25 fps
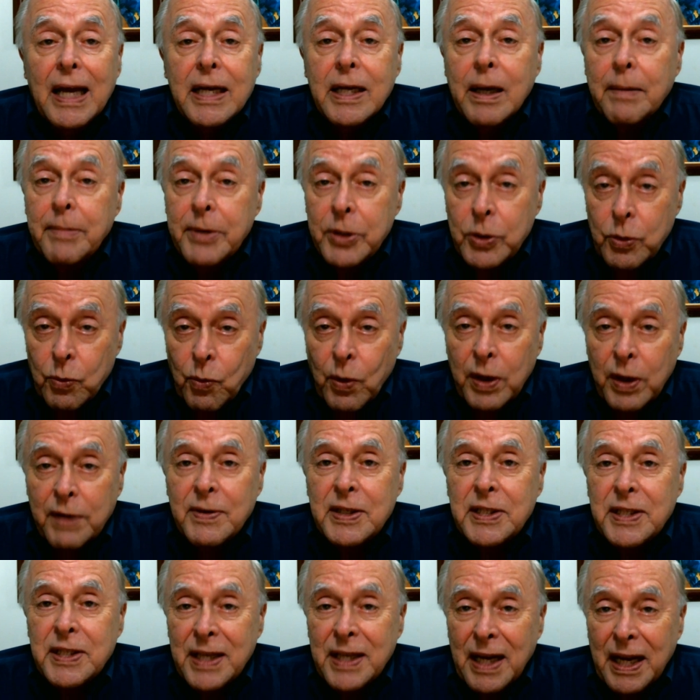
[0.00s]
coming to
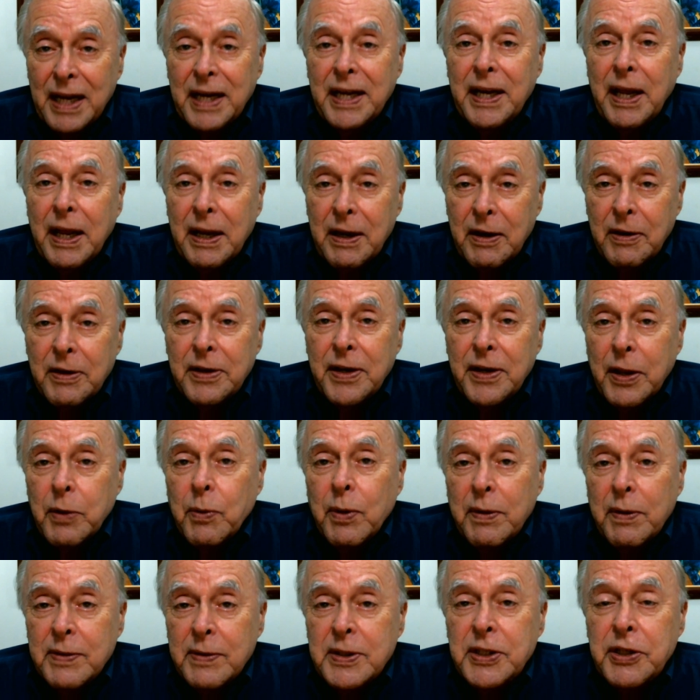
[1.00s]

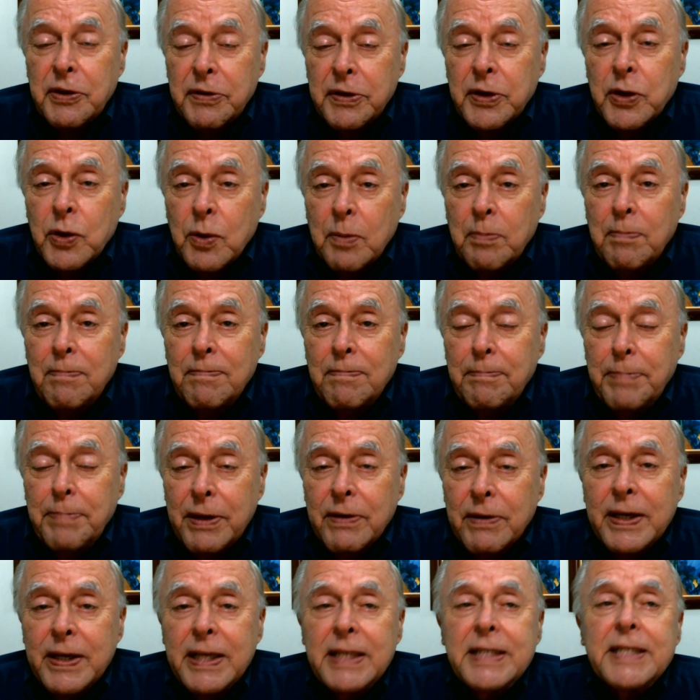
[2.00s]
another one of its critical
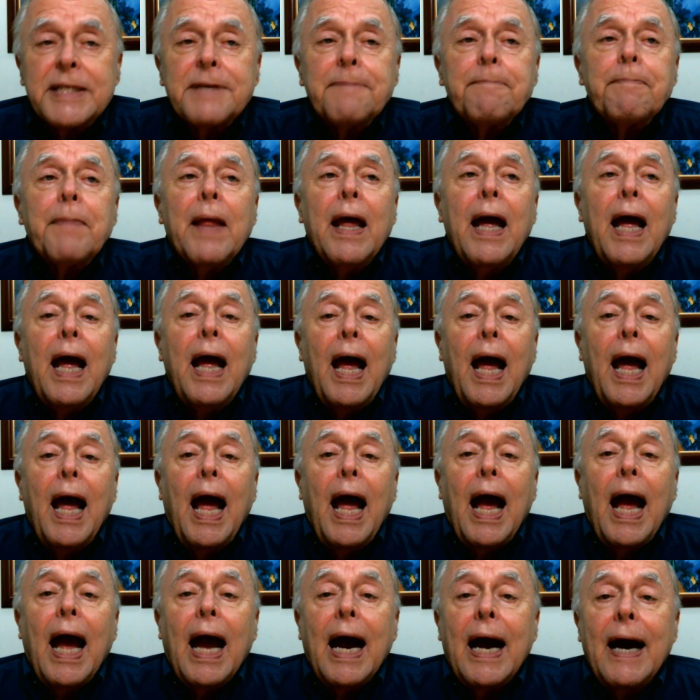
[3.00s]
periods.
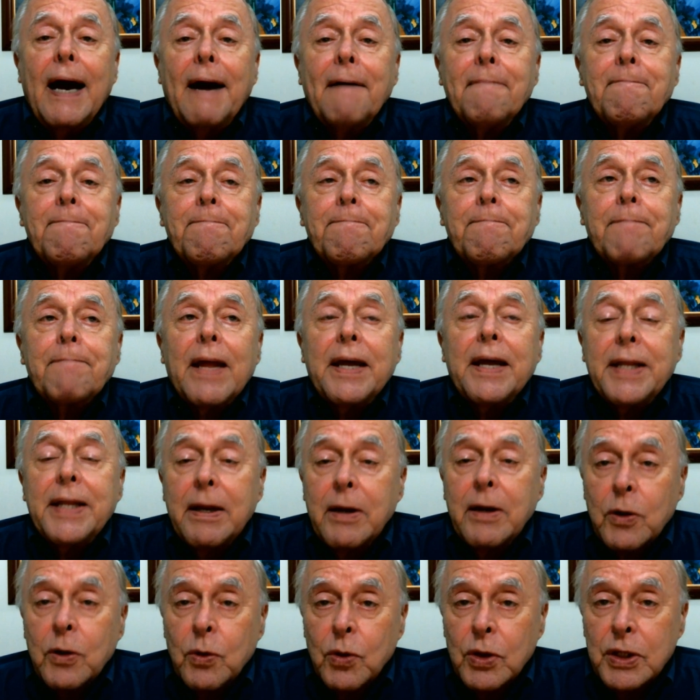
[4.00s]

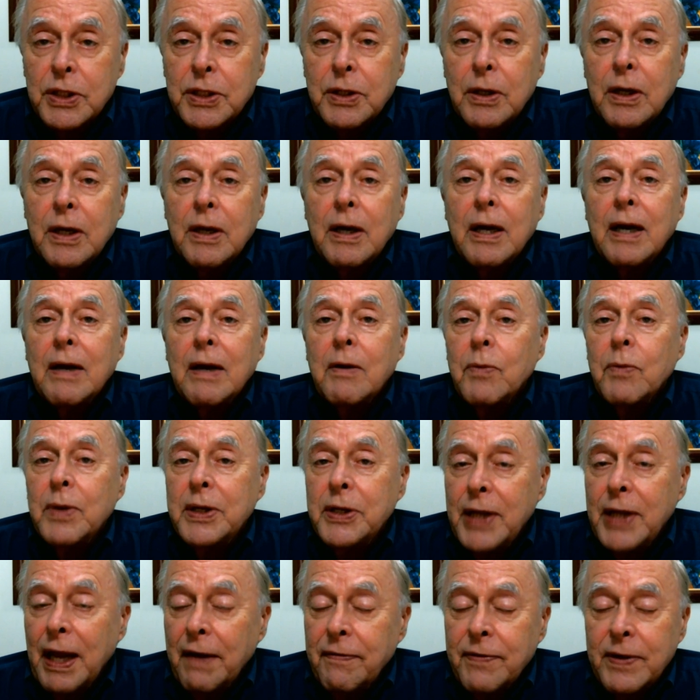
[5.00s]
Then, of course,
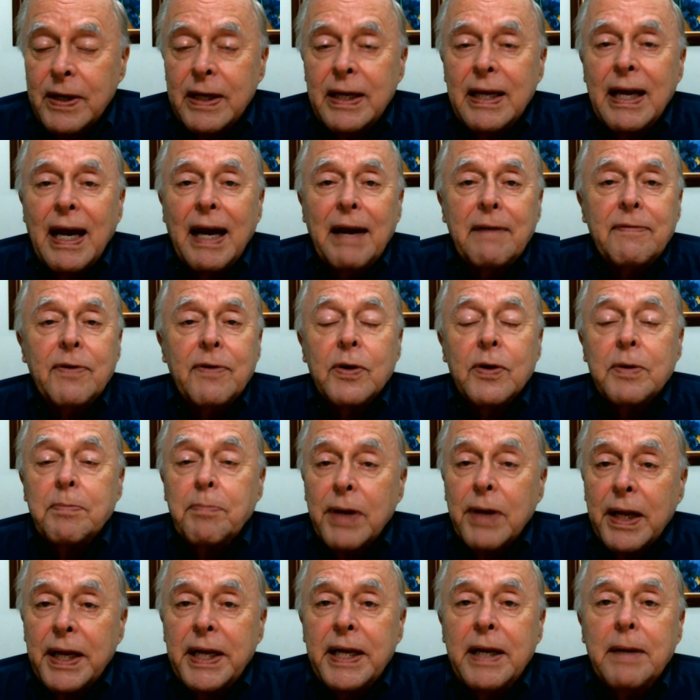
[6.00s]
I've
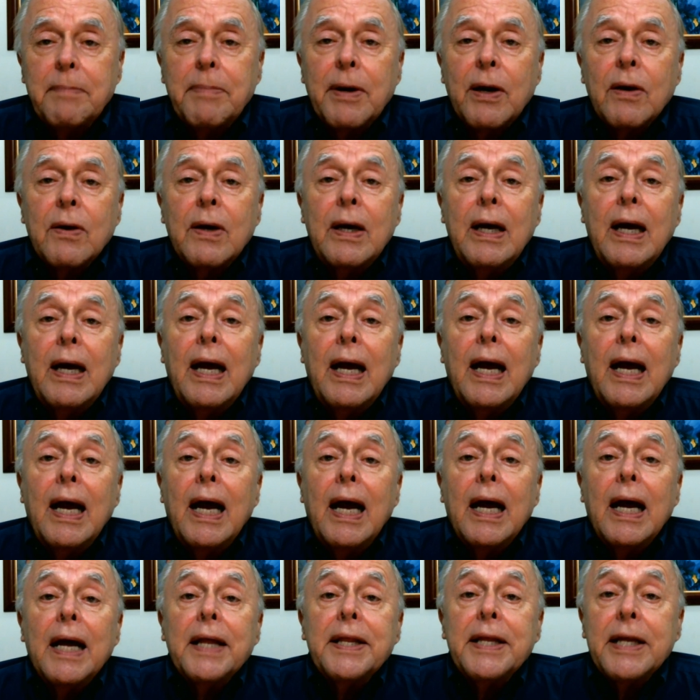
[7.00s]
heard plenty about
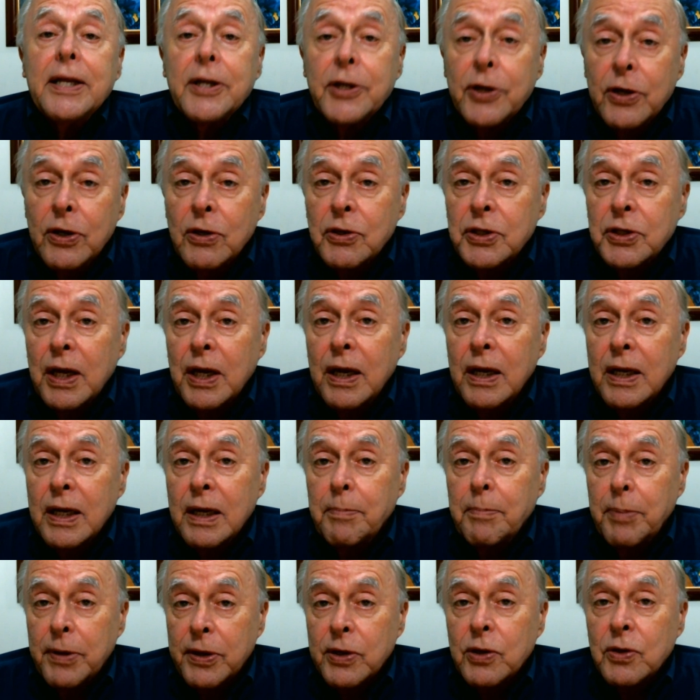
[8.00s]
the internal
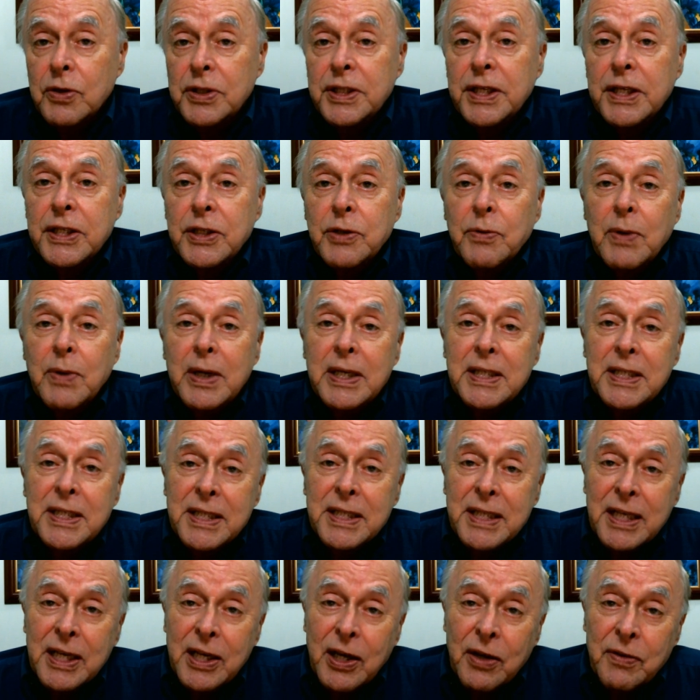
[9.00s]
political
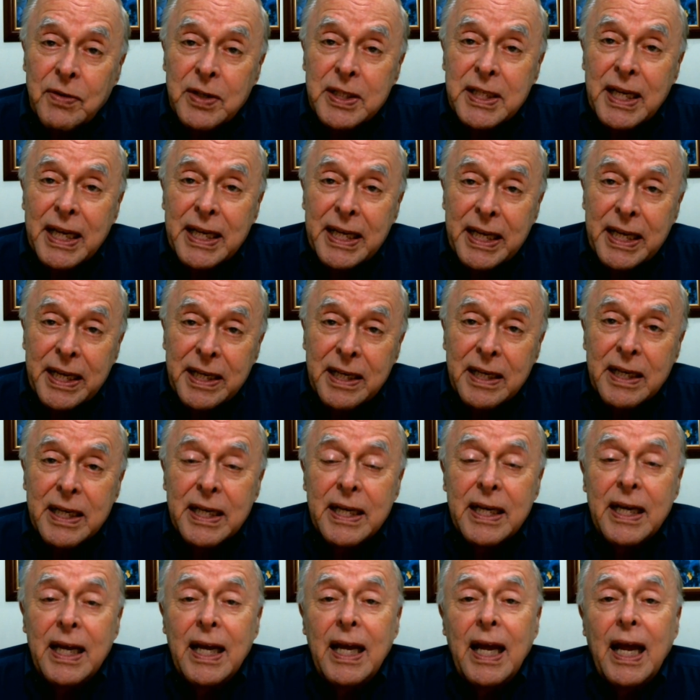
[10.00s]
situations in countries like
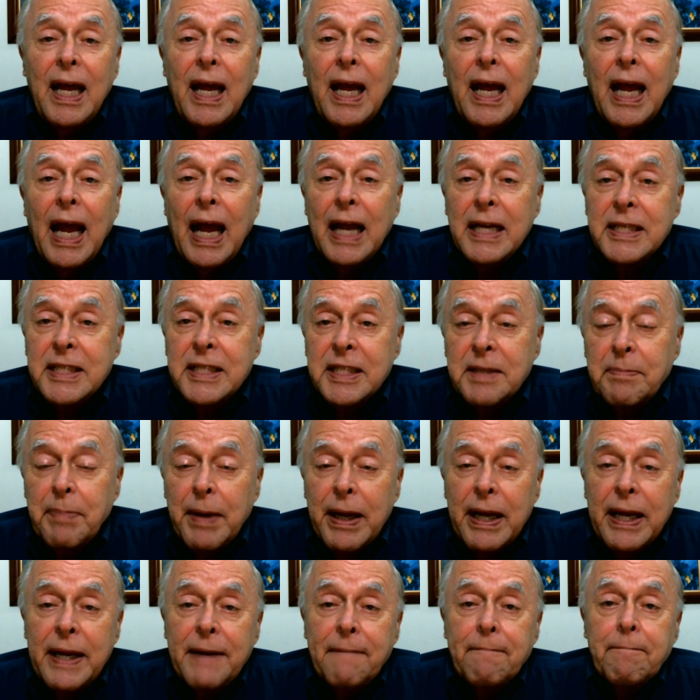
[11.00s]
Italy and
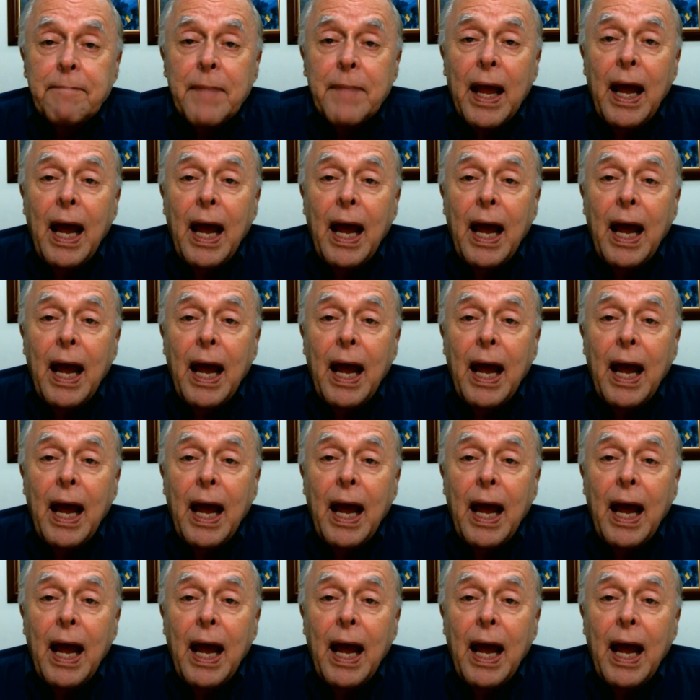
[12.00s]
Spain